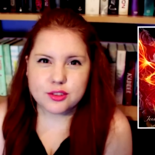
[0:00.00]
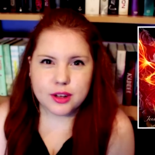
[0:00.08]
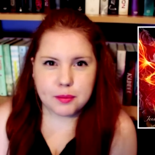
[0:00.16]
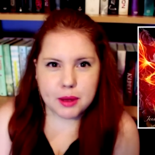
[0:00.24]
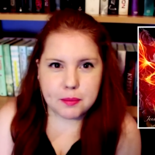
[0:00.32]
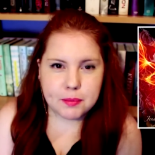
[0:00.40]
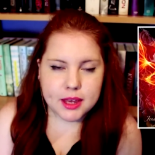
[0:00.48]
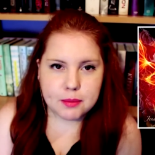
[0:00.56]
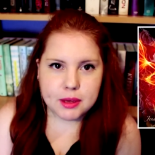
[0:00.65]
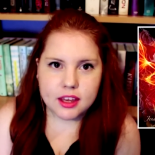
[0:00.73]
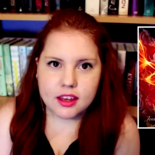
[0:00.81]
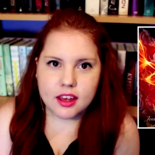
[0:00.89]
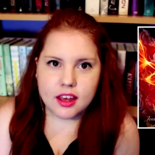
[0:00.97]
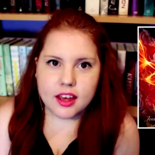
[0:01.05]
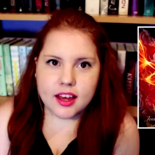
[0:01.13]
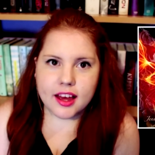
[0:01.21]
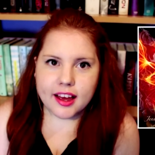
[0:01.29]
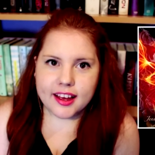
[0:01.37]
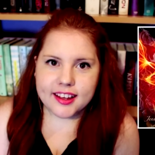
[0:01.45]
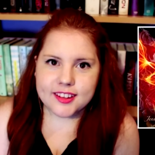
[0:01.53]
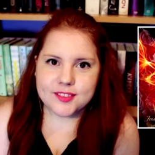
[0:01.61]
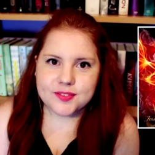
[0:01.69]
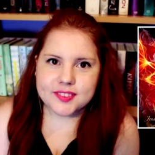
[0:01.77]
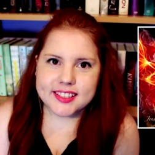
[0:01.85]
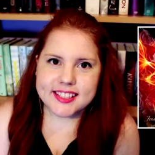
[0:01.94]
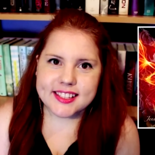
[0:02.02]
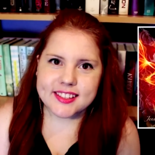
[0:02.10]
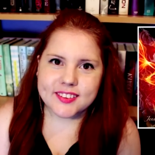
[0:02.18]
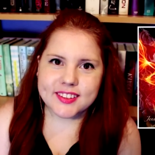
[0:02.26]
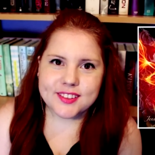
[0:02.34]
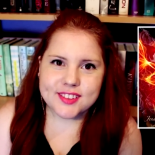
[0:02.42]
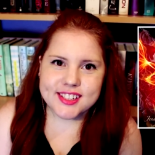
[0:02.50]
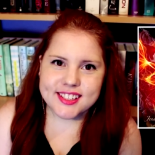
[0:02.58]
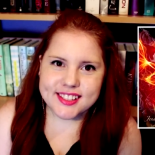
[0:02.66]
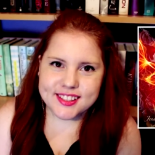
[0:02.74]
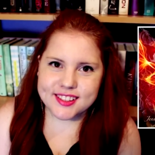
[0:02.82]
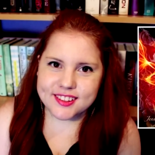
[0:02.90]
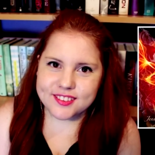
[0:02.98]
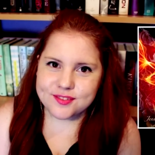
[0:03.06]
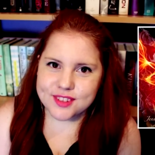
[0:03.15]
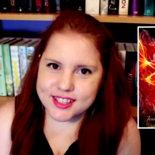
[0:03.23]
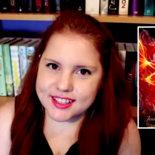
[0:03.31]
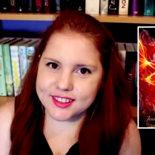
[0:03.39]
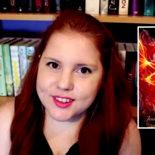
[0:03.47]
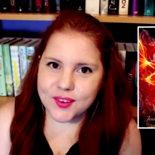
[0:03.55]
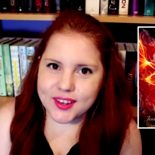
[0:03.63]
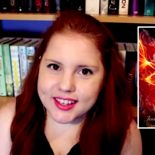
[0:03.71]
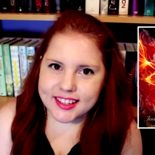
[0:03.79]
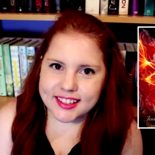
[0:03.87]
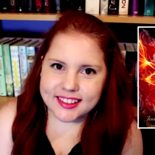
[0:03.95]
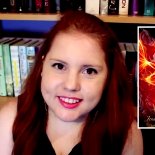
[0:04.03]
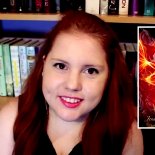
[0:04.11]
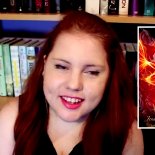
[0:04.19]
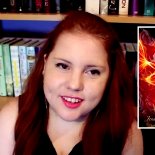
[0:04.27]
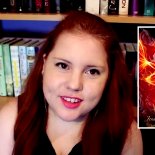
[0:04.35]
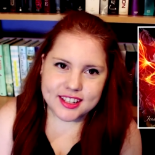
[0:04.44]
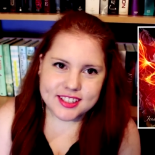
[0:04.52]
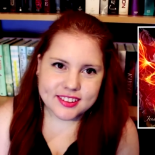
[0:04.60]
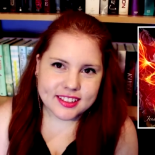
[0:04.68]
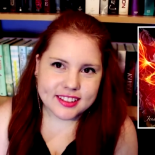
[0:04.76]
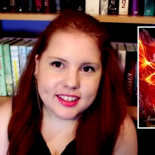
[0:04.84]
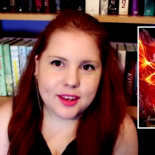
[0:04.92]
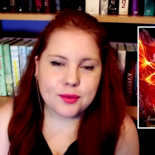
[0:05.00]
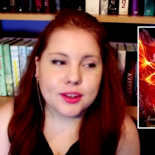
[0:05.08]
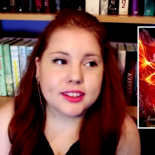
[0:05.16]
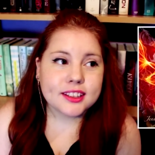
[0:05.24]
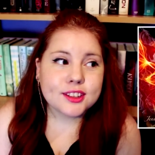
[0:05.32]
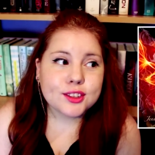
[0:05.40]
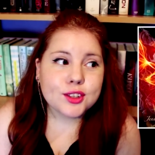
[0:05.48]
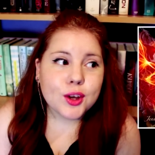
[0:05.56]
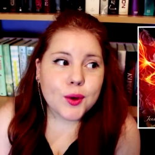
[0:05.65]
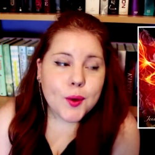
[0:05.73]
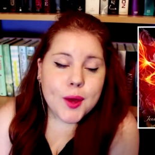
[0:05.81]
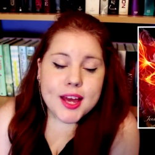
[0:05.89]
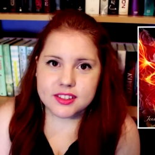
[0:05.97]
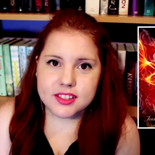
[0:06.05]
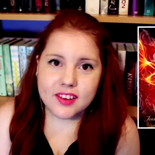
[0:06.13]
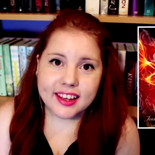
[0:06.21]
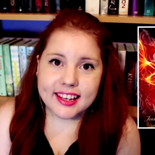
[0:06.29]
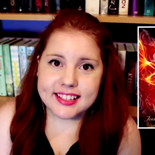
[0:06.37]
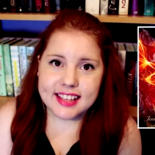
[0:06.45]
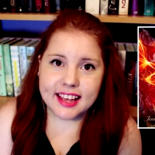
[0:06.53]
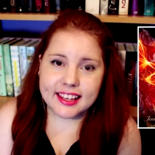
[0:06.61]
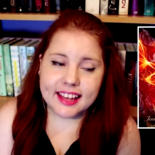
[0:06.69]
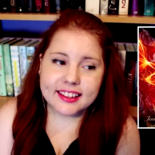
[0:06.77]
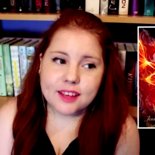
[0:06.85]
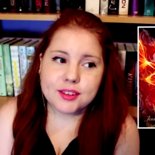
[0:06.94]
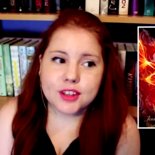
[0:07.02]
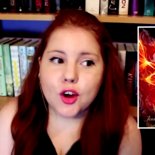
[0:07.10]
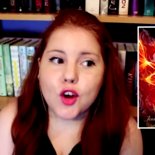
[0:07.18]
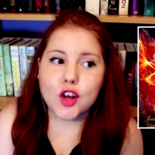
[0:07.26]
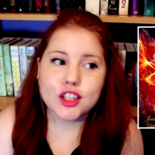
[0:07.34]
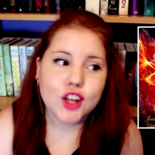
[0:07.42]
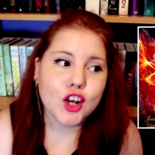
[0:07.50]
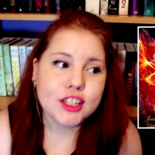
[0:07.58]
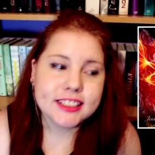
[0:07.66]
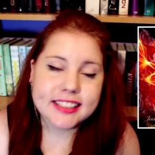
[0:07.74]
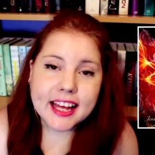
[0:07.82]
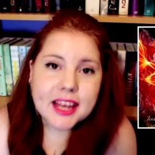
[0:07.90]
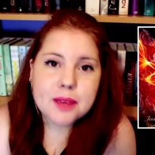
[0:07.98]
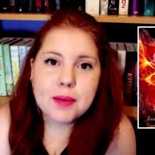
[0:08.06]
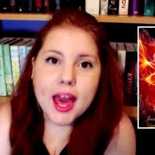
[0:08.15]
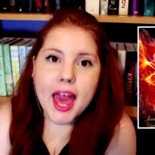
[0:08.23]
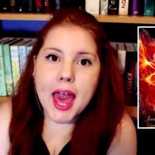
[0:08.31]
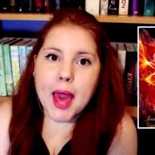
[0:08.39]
wrap-up, maybe this story wasn't going in the direction that I wanted to go. So I guess I can't have it all the time.